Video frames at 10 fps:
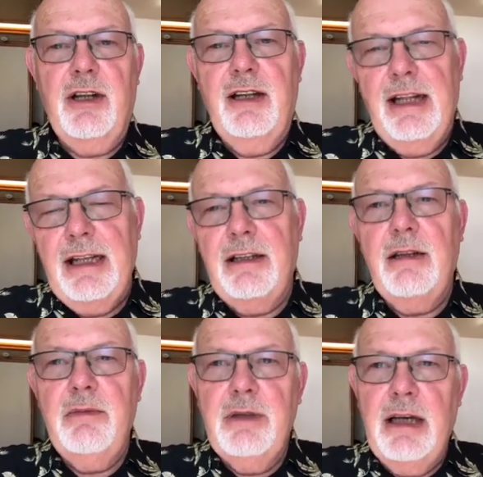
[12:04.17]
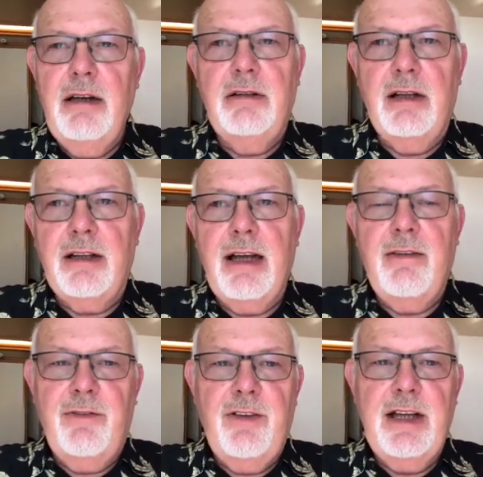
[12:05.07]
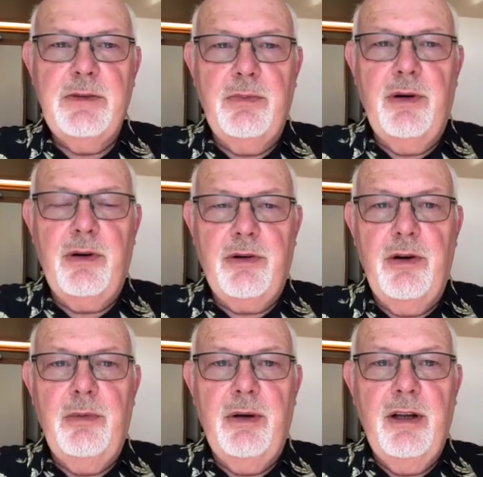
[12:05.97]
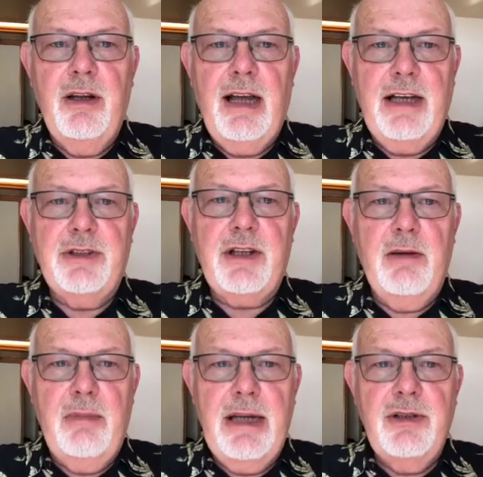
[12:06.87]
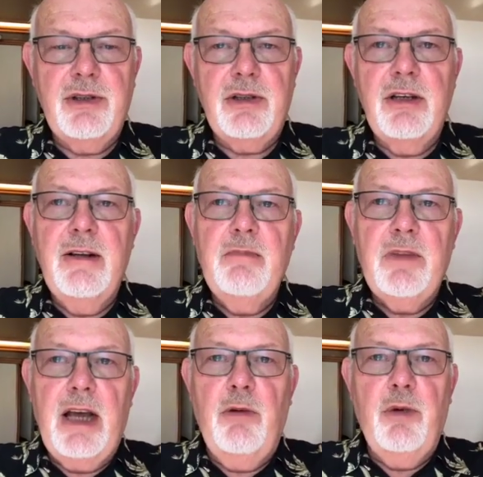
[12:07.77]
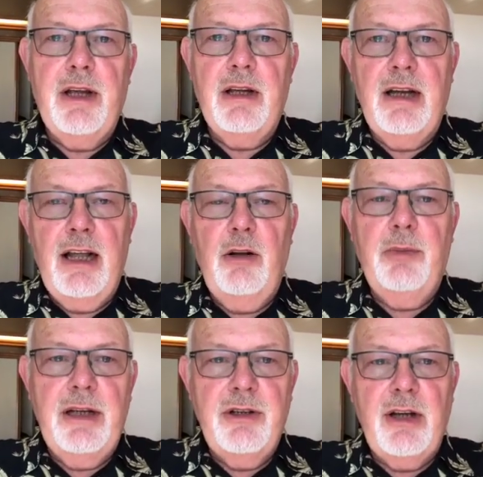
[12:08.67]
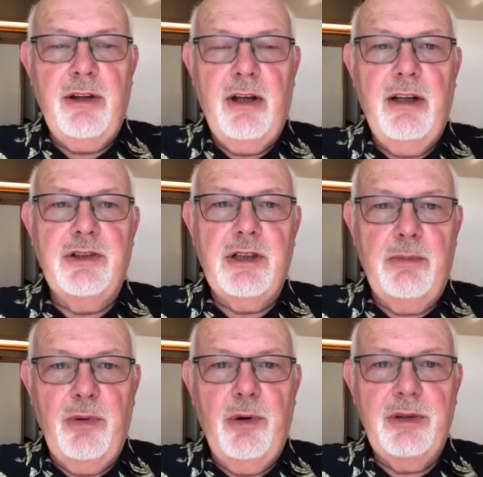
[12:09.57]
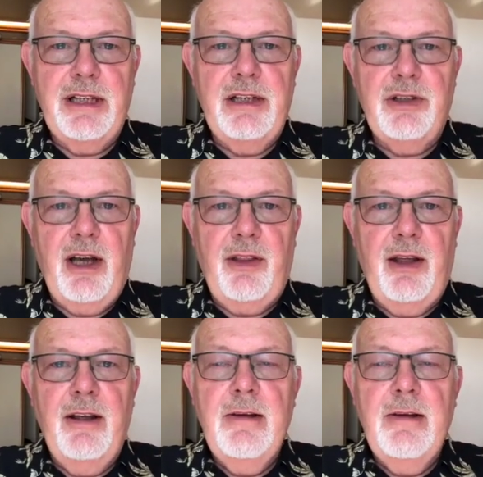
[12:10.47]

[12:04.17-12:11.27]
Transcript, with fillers: Let them know that that Facebook group has commenced and we can help each other and support each other.